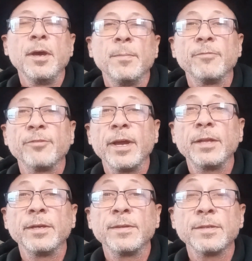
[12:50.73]
But
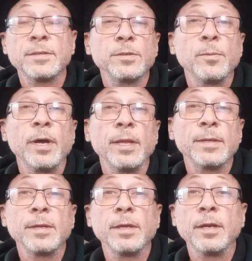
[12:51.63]
frankly, this is what,
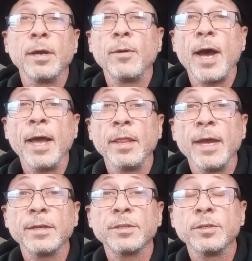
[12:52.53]
I
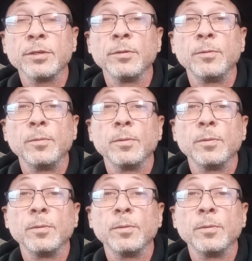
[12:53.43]
like to do.